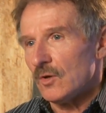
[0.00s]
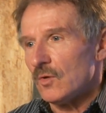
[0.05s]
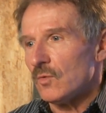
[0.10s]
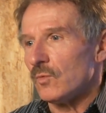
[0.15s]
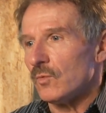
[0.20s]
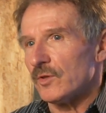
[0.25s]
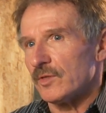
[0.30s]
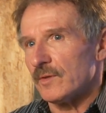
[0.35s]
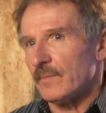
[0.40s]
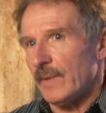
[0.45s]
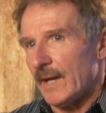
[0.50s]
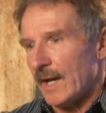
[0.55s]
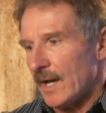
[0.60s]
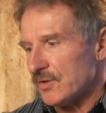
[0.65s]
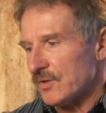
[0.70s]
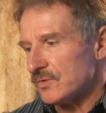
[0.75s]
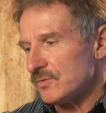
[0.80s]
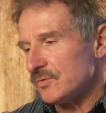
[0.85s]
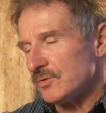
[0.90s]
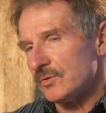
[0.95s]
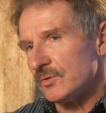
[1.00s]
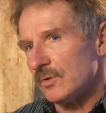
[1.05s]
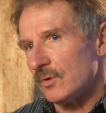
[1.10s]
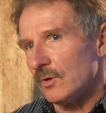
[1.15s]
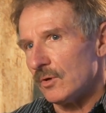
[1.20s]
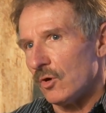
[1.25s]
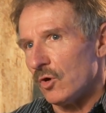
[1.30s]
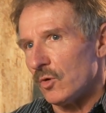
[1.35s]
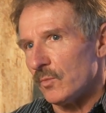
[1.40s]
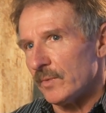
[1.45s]
with the passenger
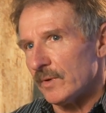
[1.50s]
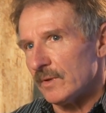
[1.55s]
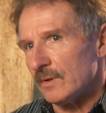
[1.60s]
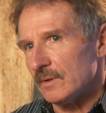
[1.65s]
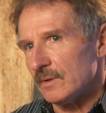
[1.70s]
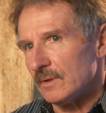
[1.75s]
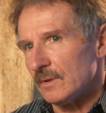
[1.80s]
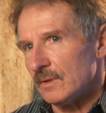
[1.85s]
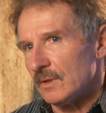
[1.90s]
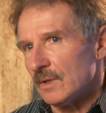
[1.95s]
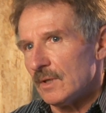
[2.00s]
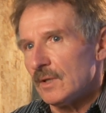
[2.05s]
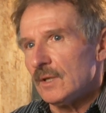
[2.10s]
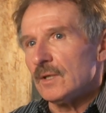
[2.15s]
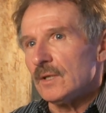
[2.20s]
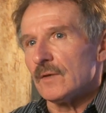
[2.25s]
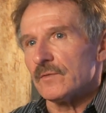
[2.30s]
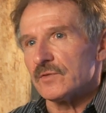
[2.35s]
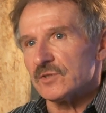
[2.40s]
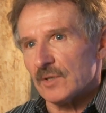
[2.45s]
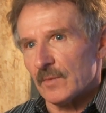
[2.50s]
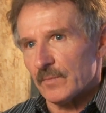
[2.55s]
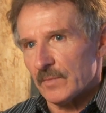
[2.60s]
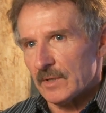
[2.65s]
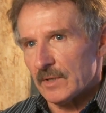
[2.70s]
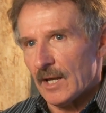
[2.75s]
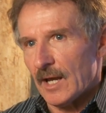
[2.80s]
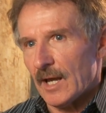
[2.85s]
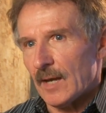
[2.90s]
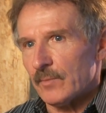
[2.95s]
door open. If
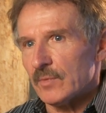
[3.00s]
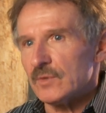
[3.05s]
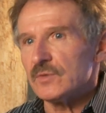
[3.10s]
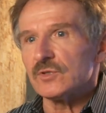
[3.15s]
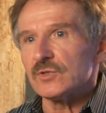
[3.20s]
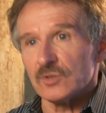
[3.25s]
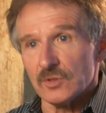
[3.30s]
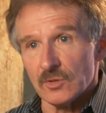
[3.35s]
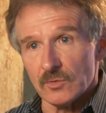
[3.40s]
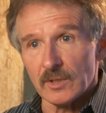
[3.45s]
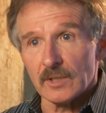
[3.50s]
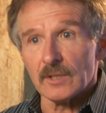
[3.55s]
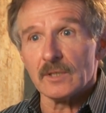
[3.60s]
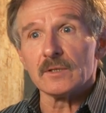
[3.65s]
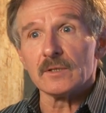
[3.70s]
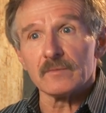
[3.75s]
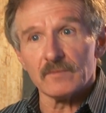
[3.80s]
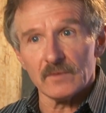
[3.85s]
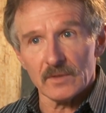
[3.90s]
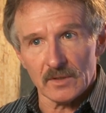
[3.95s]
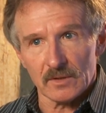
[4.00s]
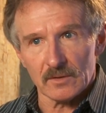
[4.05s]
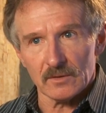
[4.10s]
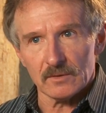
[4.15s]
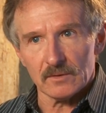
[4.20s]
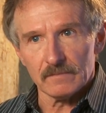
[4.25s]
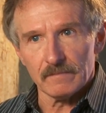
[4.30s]
something happens, you get in the vehicle.